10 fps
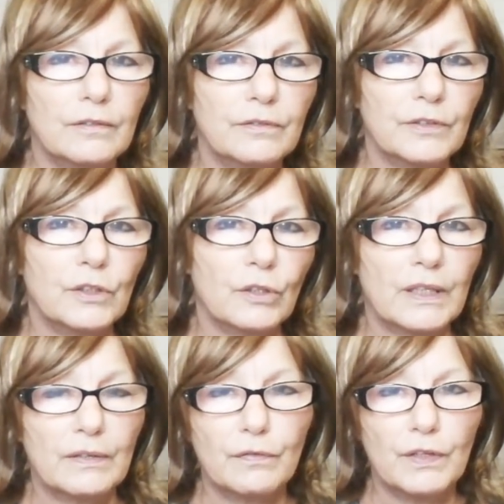For your
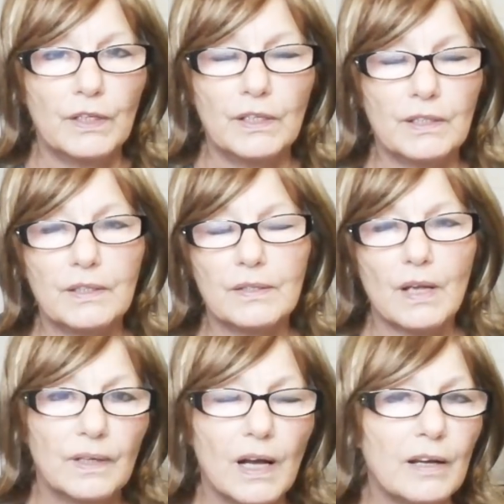convenience,
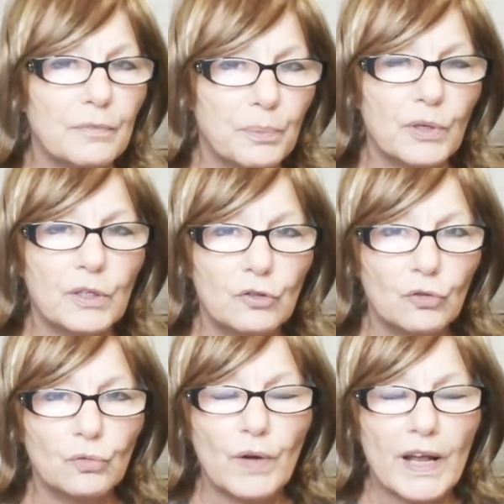I've put a
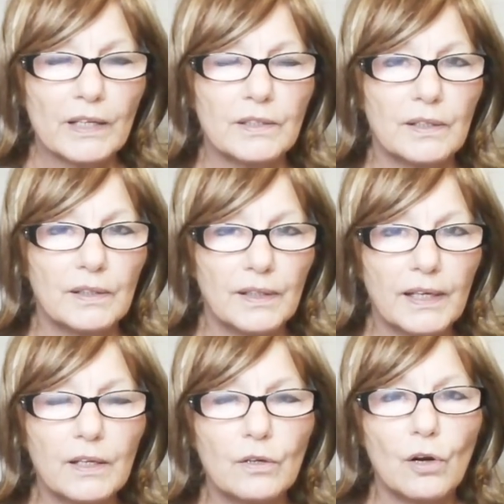direct
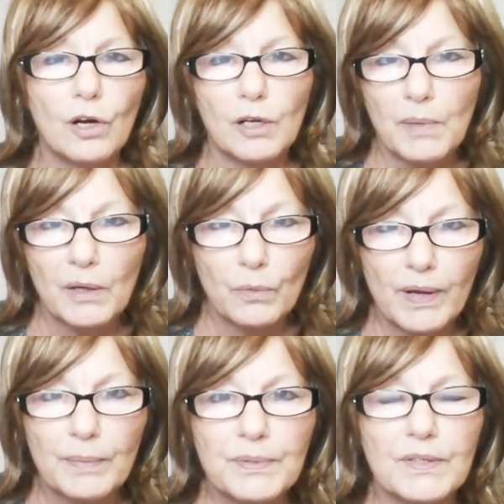link on my
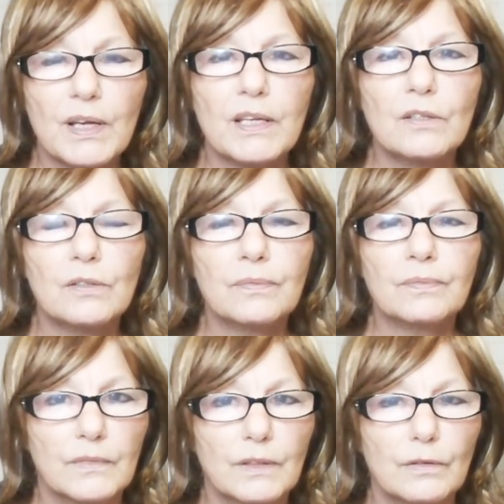website
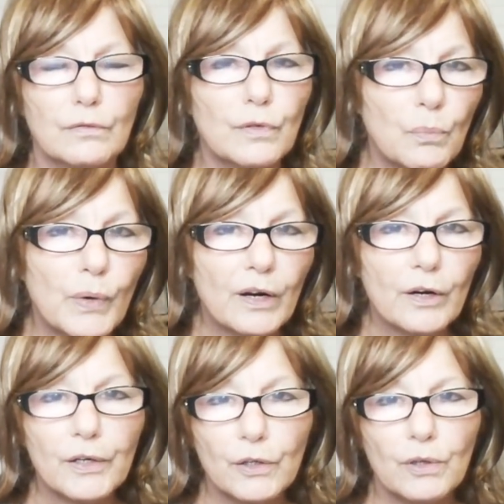from
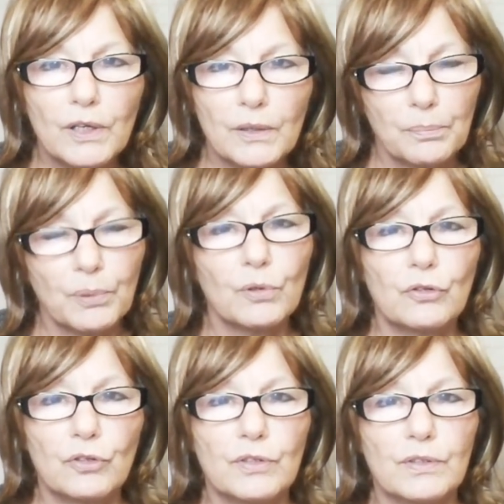where you can
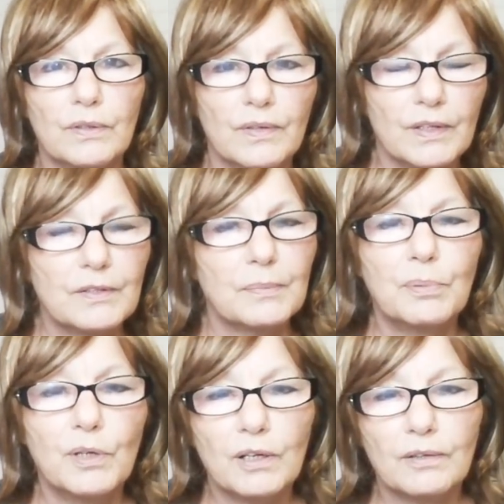purchase this
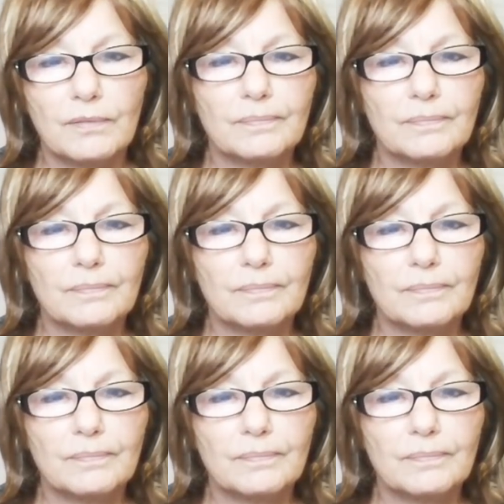book.